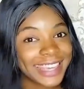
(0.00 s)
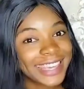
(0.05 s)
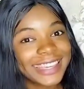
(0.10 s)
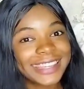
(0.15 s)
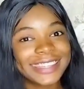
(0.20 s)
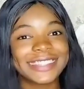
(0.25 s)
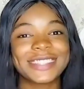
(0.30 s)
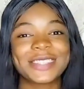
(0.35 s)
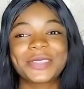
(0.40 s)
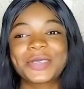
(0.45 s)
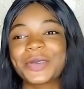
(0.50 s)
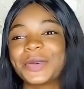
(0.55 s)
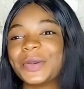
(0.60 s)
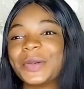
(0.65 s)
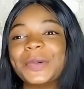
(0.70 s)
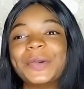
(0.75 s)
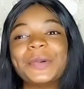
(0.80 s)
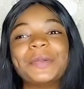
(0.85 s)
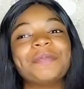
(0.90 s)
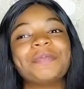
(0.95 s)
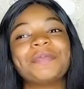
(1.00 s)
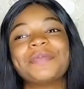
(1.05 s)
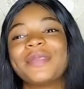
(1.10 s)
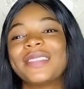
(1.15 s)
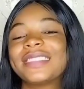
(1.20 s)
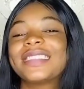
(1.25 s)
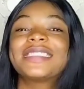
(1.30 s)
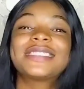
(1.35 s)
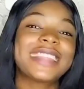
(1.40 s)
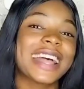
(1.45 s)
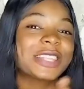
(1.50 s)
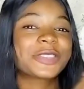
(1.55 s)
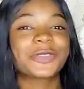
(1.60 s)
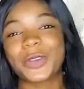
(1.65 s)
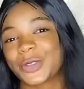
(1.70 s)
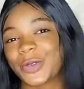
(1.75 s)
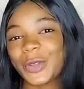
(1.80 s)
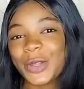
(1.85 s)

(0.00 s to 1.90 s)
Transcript: yeah, so this that